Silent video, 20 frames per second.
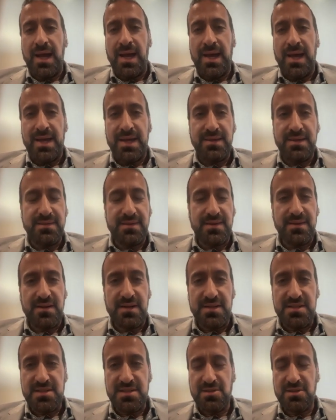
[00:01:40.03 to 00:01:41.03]
And
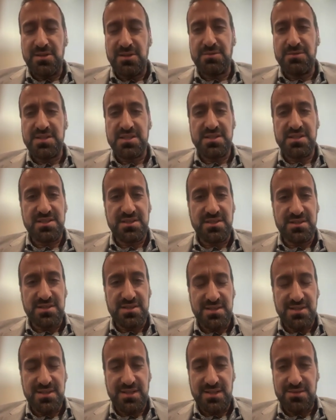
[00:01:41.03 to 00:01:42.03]
insulin
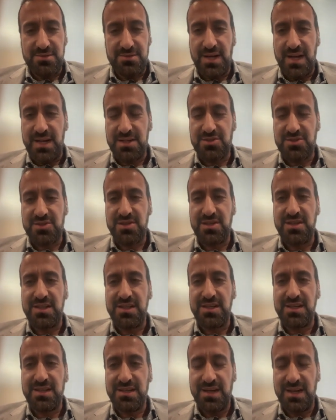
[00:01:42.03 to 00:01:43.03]
resistance leads to
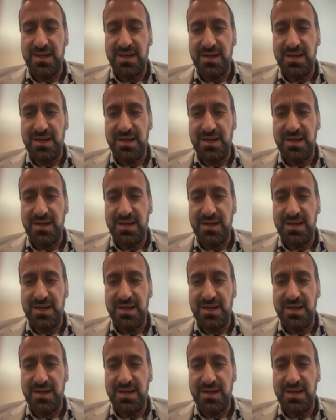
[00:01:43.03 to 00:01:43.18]
actually